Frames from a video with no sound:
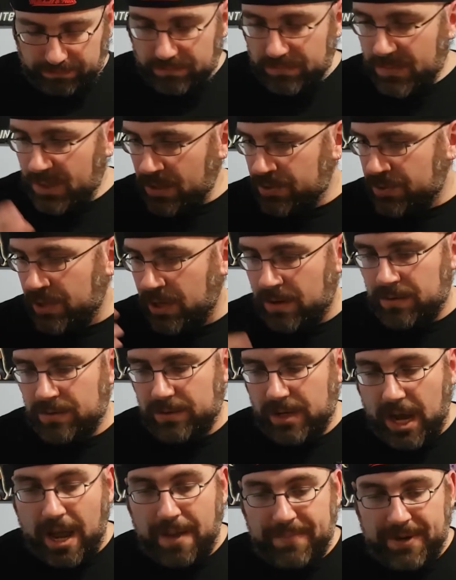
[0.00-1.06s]
so
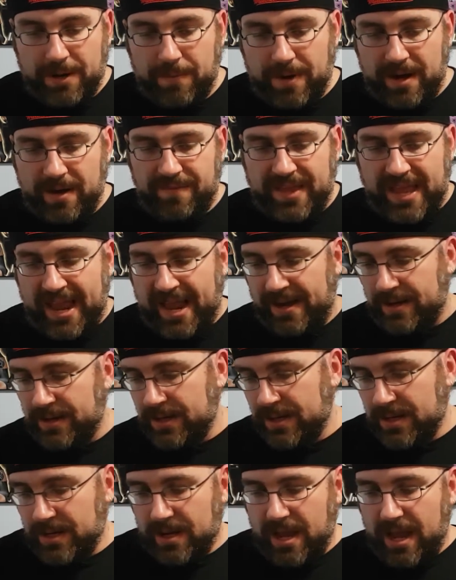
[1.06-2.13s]
uh, be aware of that.
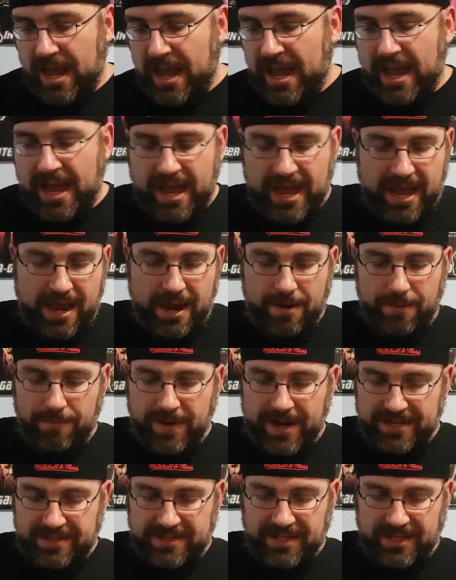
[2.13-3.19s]
Uh,
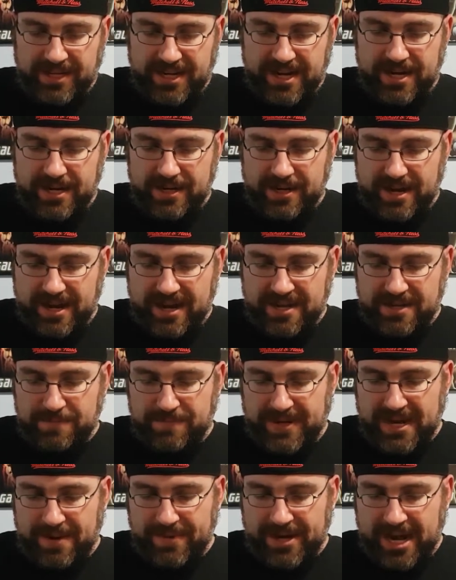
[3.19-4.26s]
Renet Tilley has
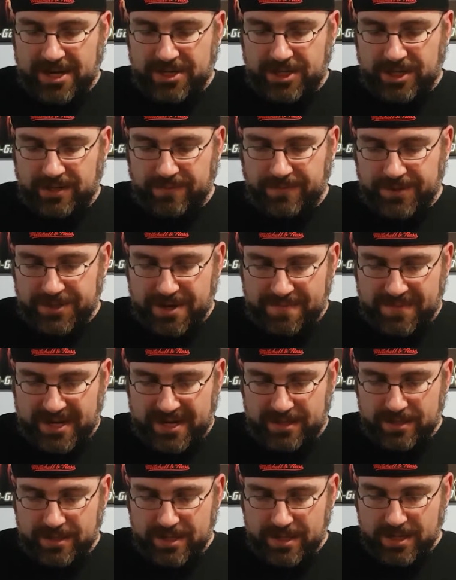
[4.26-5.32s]
become an engine for
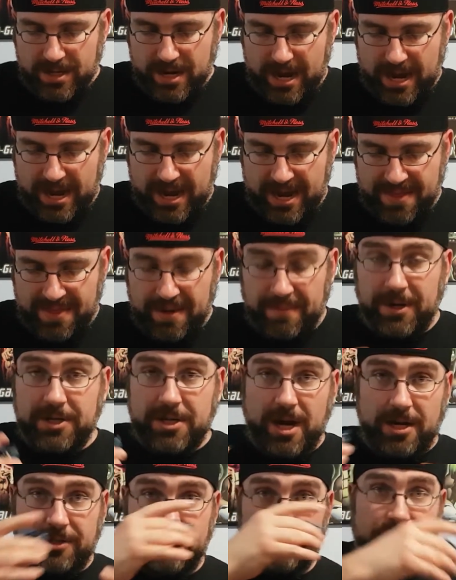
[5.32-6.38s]
something uh, that I'm going to
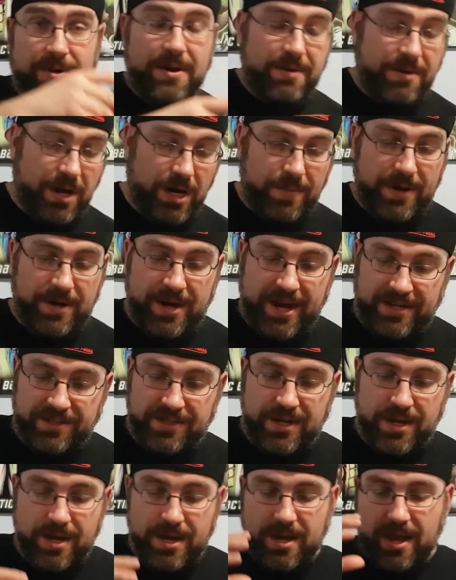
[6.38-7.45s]
talk to talk about next.
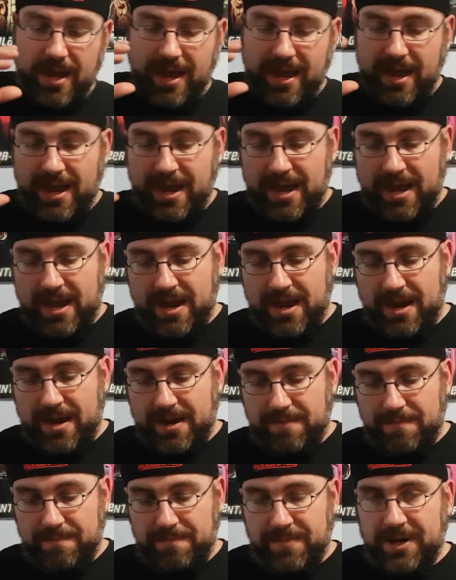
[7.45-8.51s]
Uh,
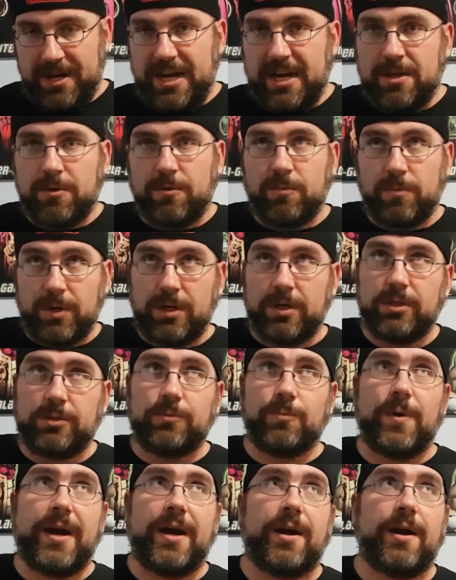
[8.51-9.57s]
but in a world
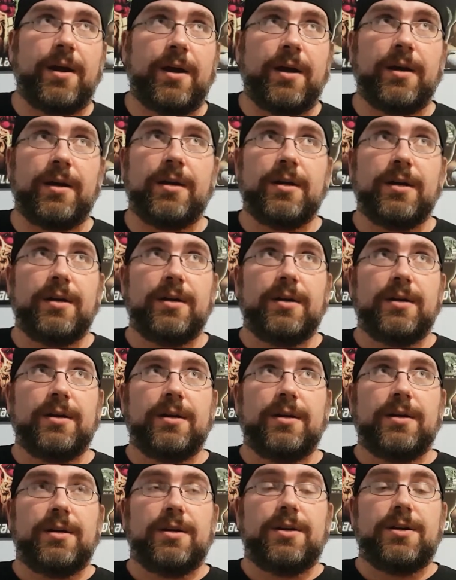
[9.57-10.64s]
where
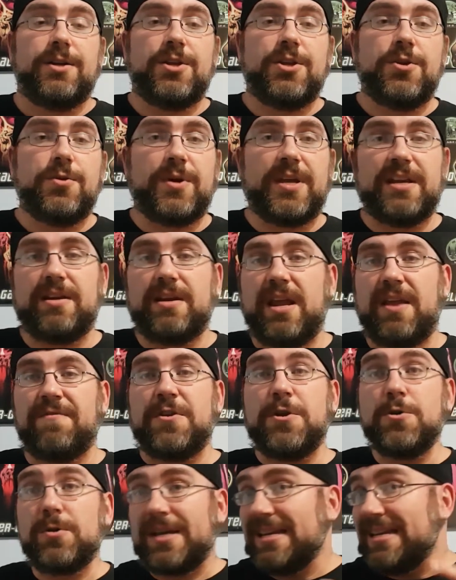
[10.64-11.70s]
you can, if
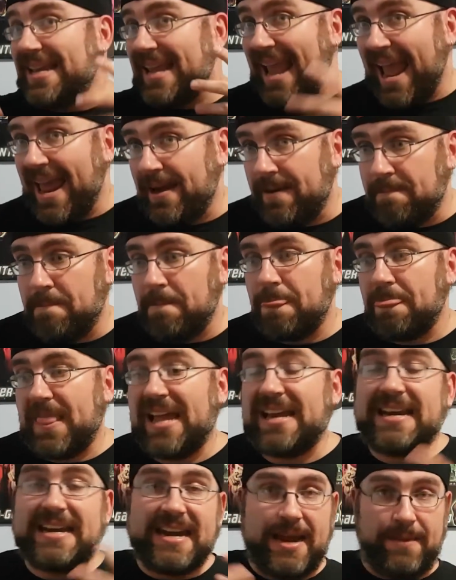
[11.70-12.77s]
you can get an
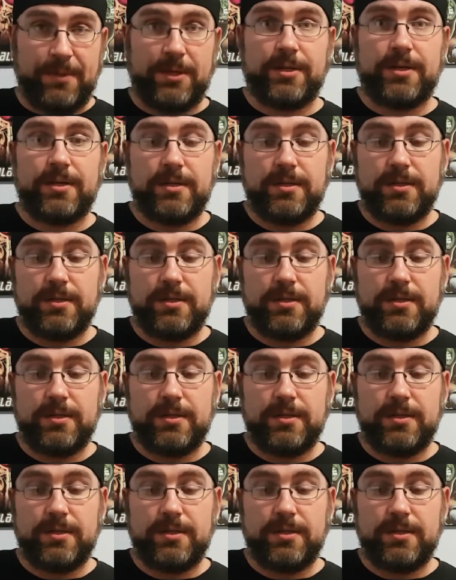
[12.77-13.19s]
enabler